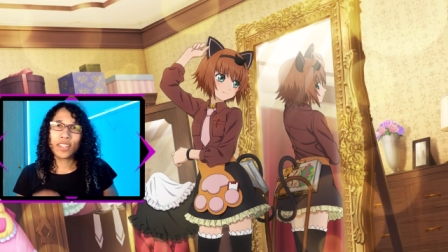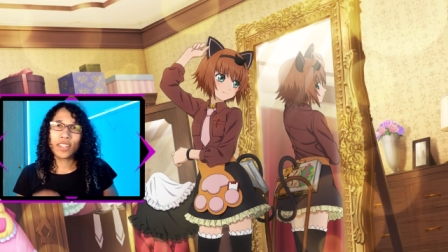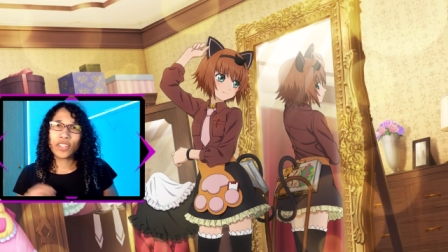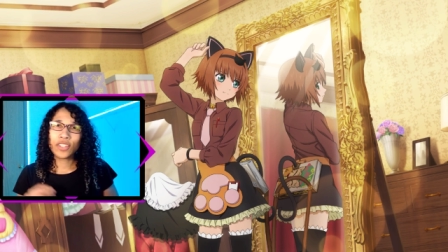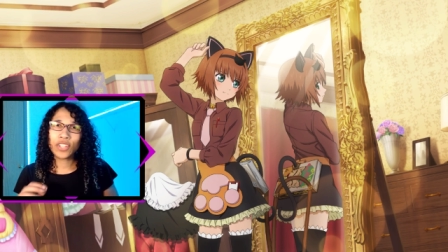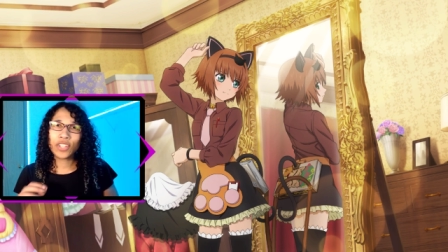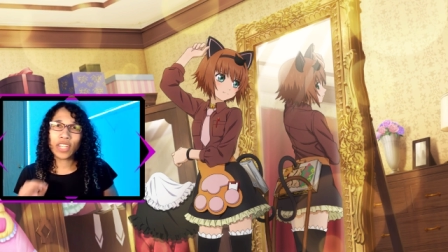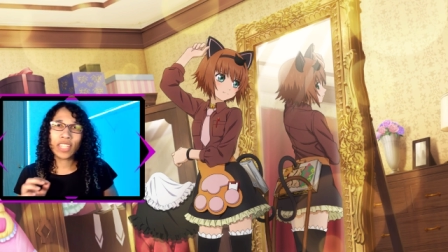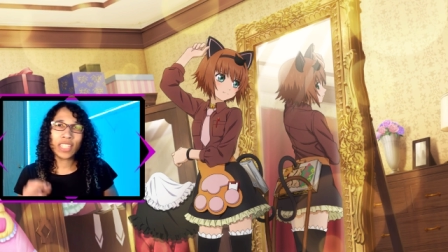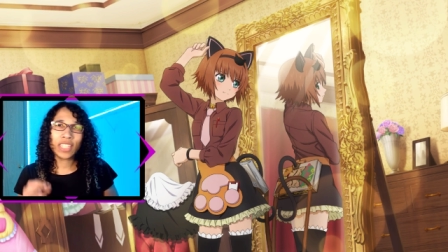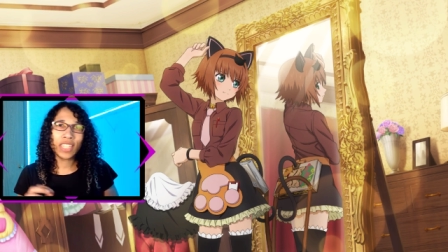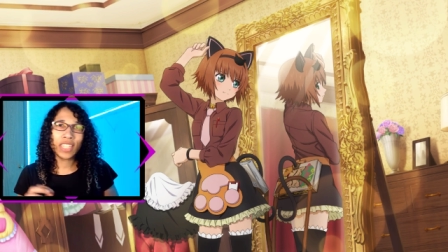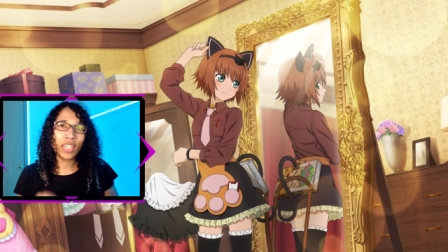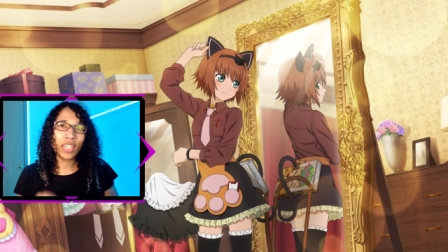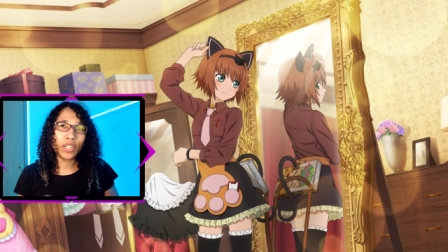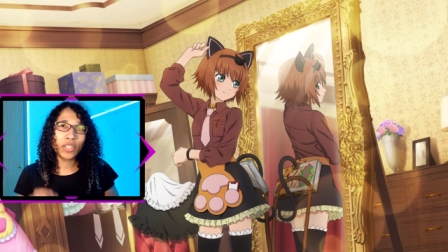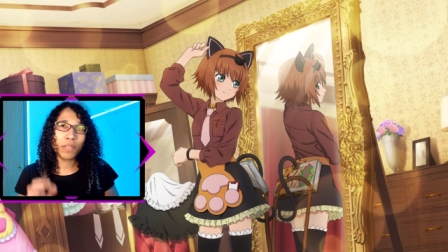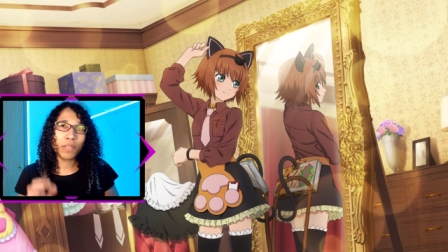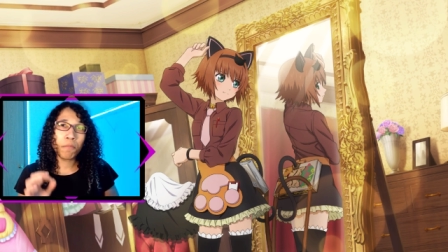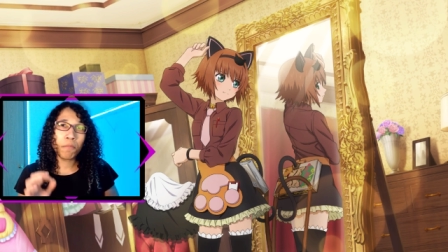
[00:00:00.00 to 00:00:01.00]
just
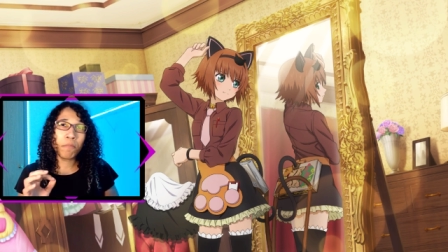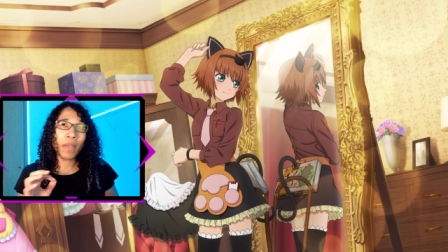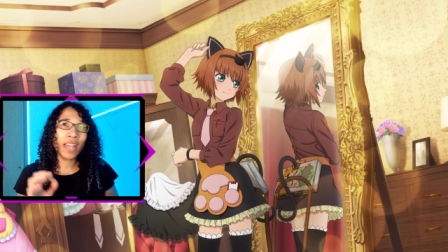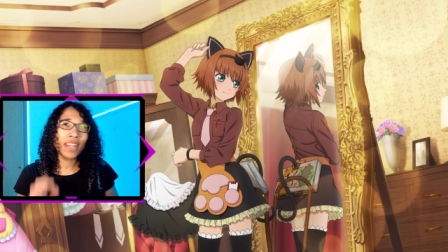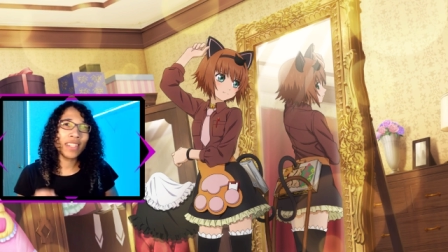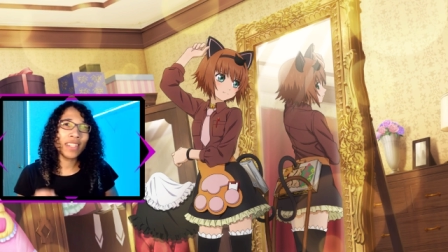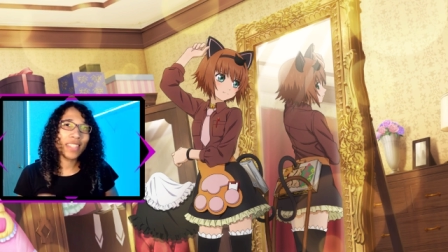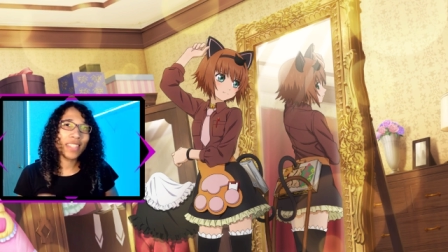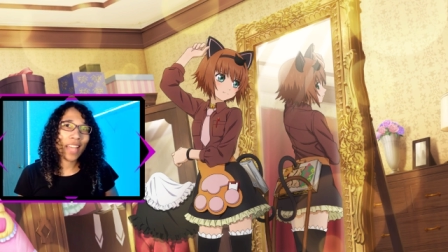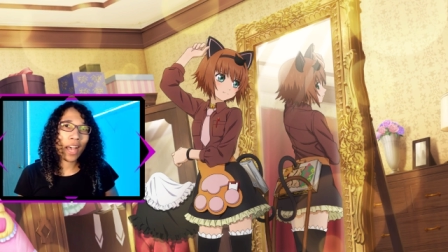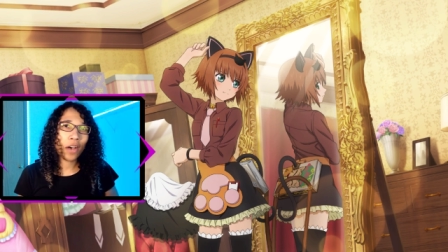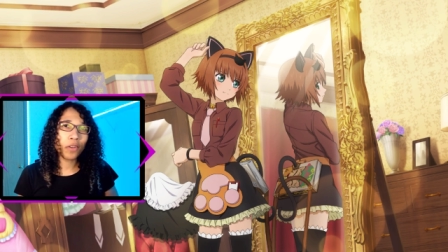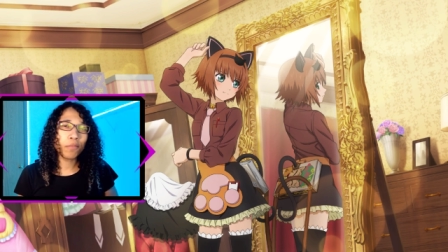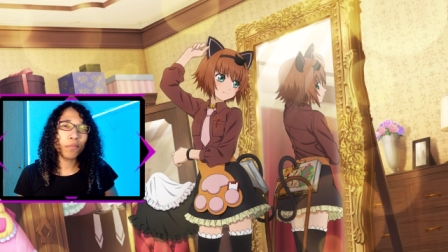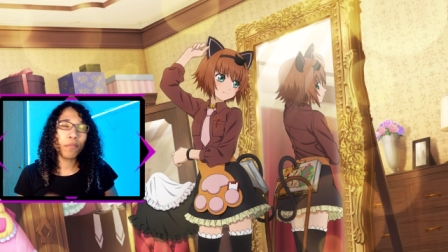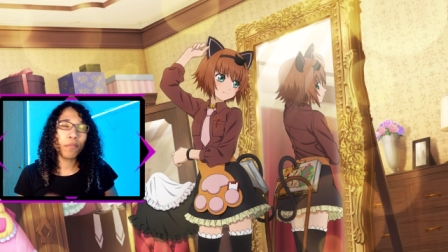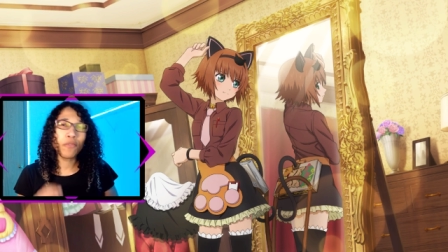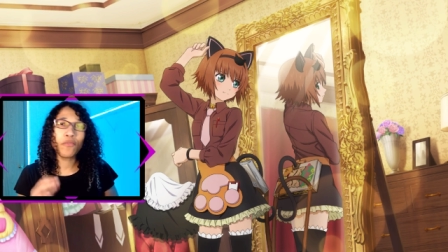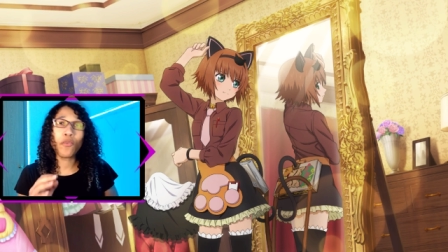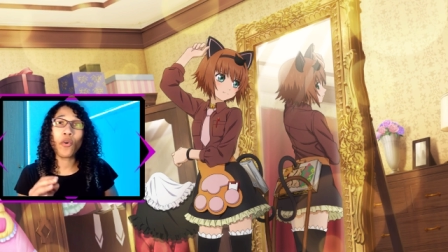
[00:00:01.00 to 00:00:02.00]
here to bait us
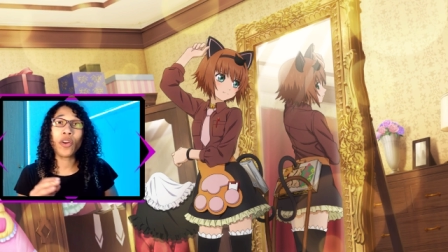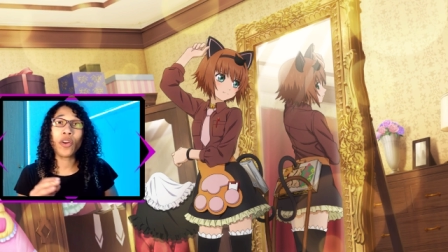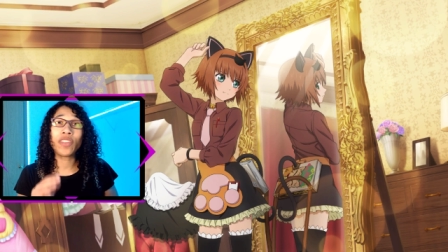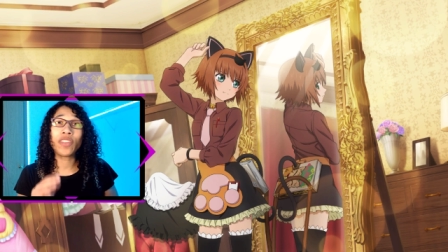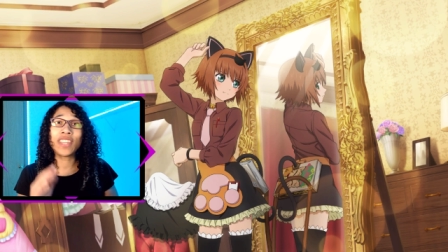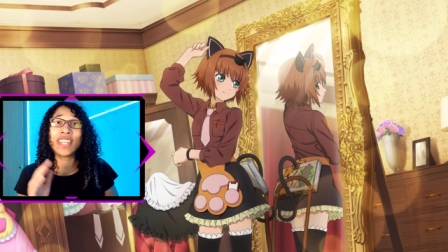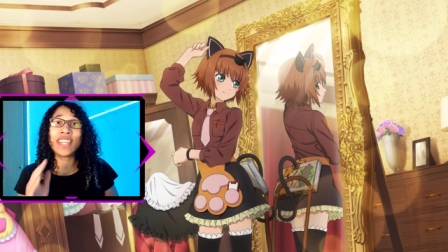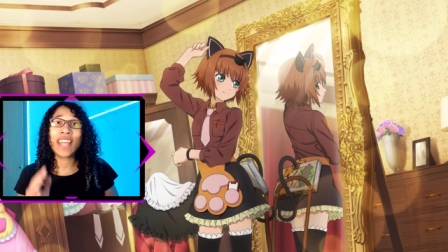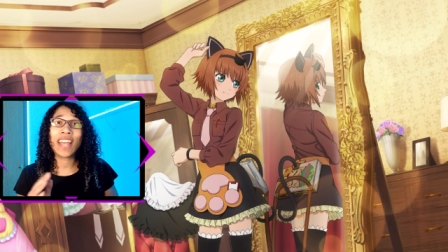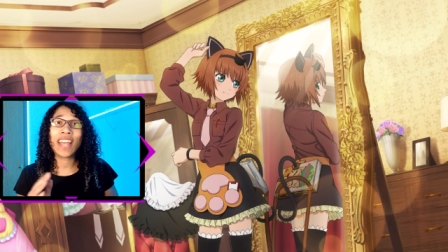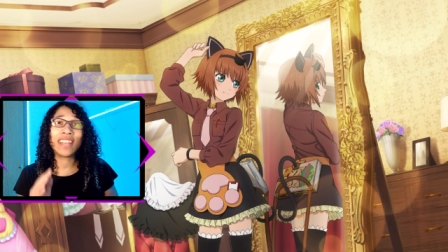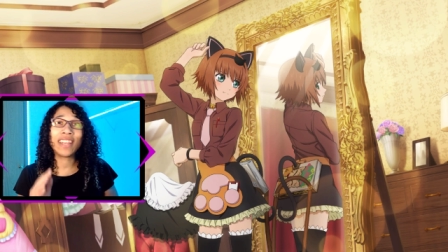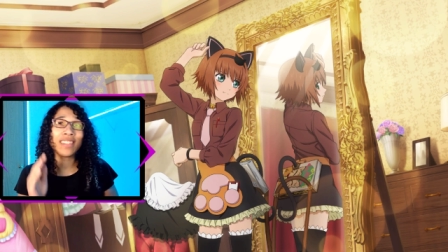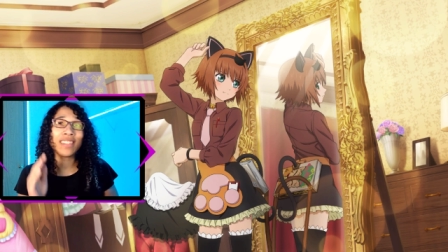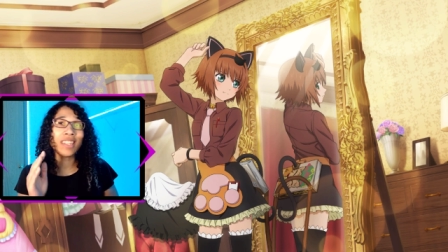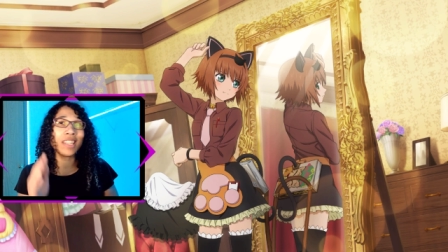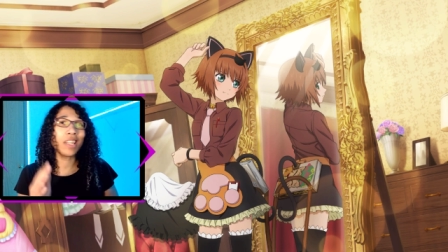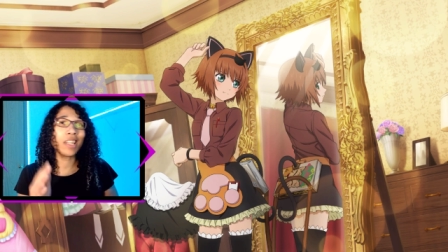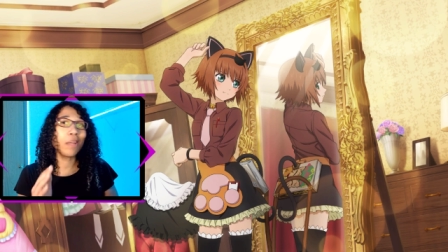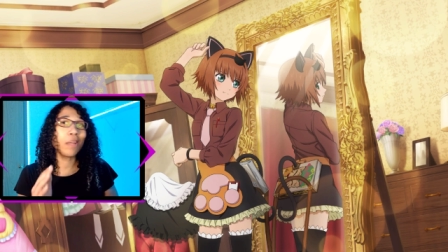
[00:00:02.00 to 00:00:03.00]
out before the
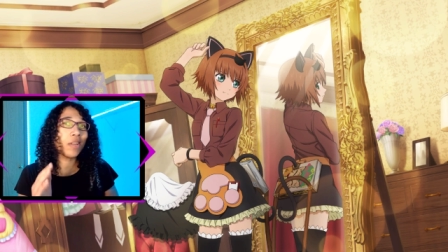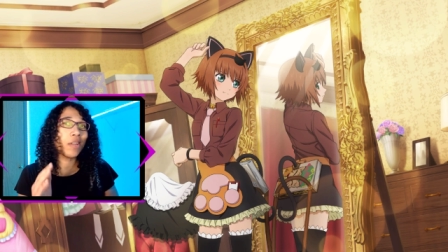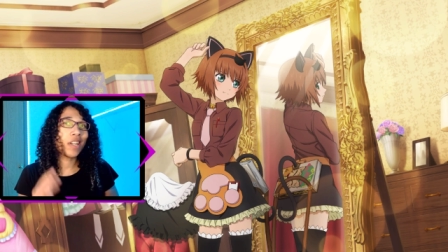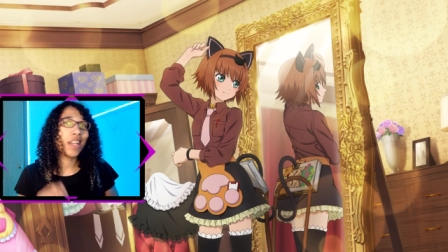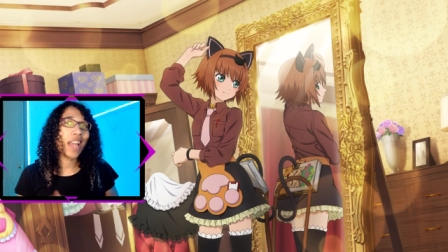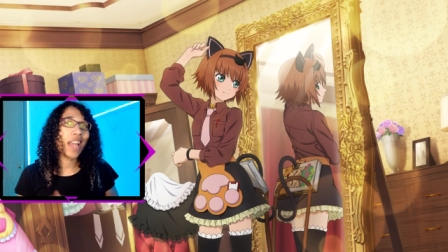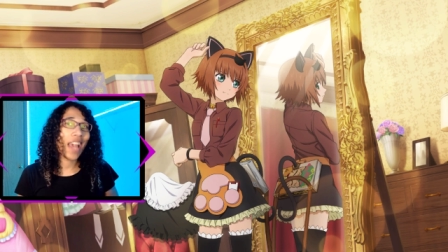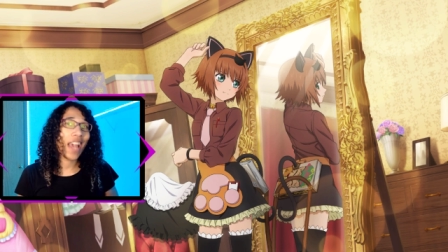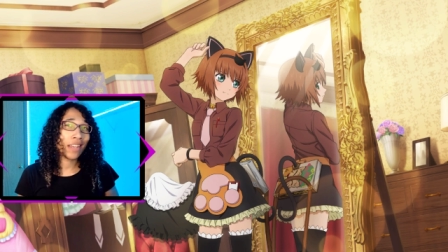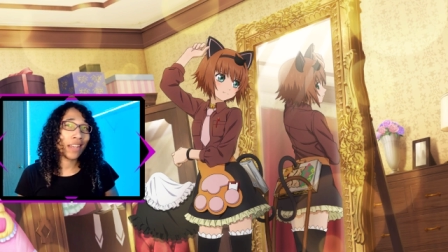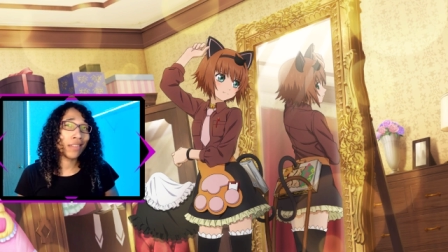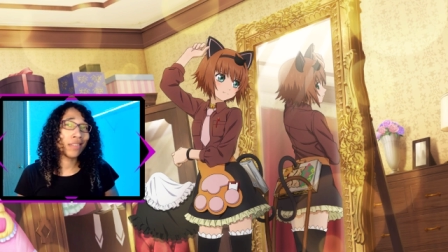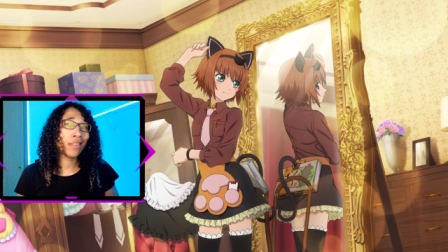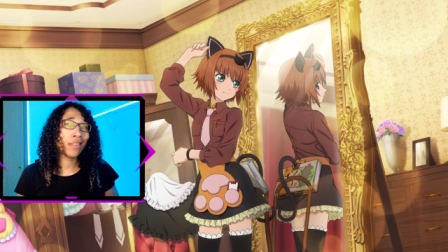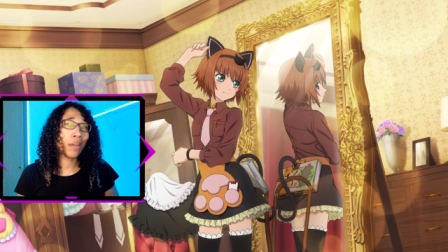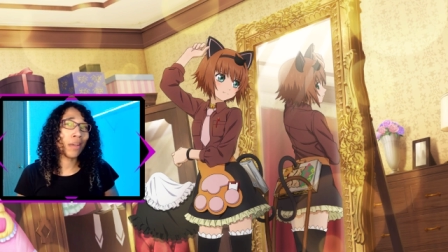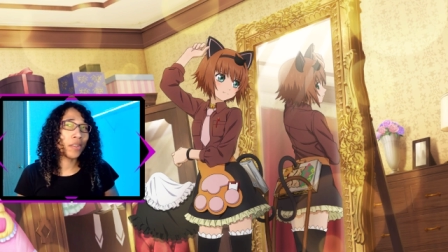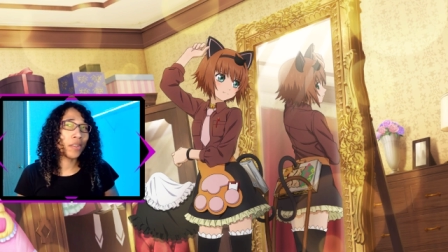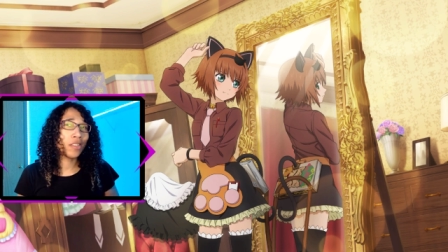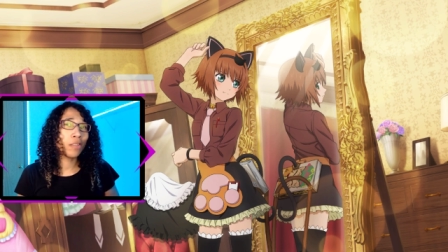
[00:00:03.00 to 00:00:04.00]
next limited X
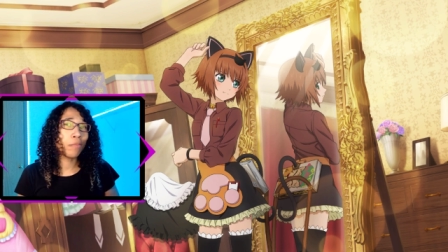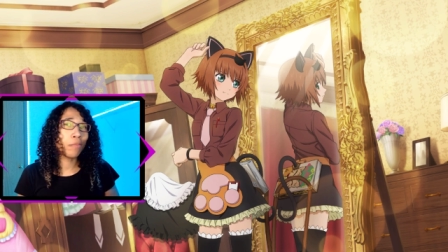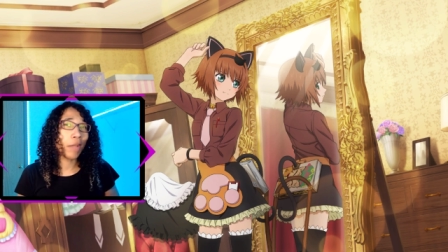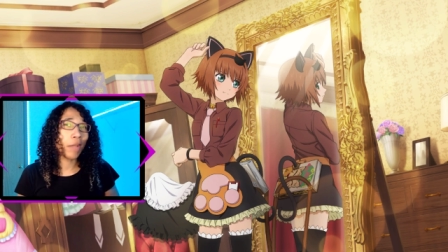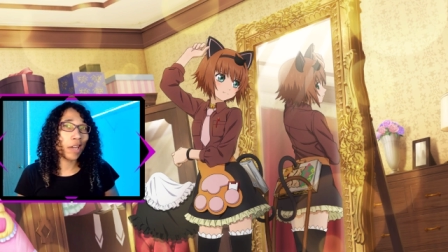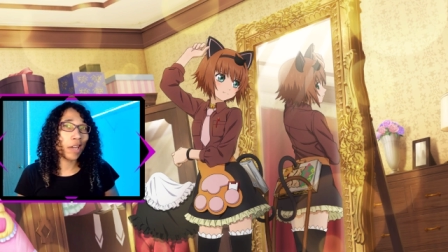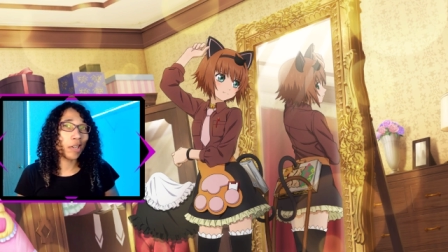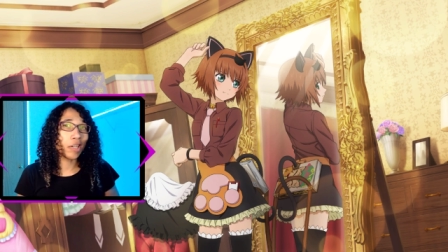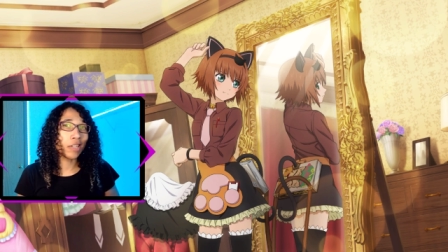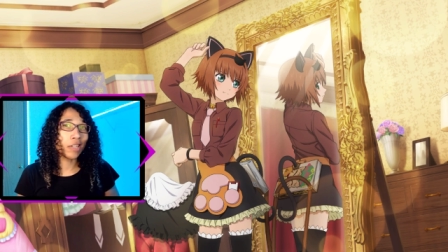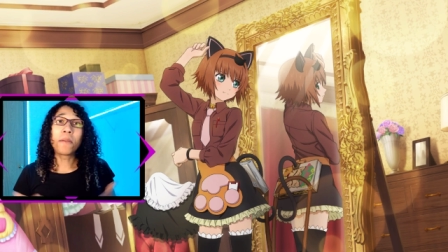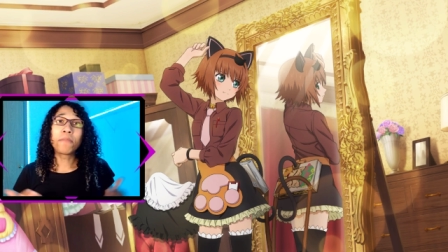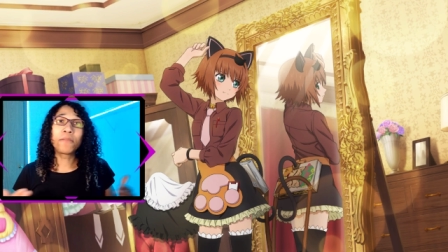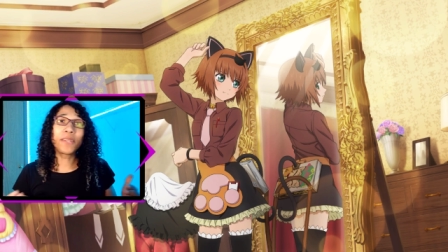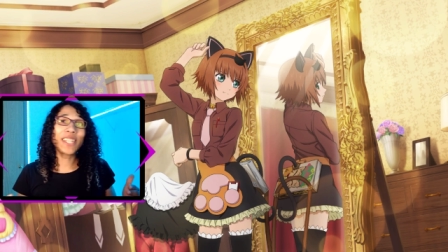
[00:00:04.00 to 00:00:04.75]
summons banner?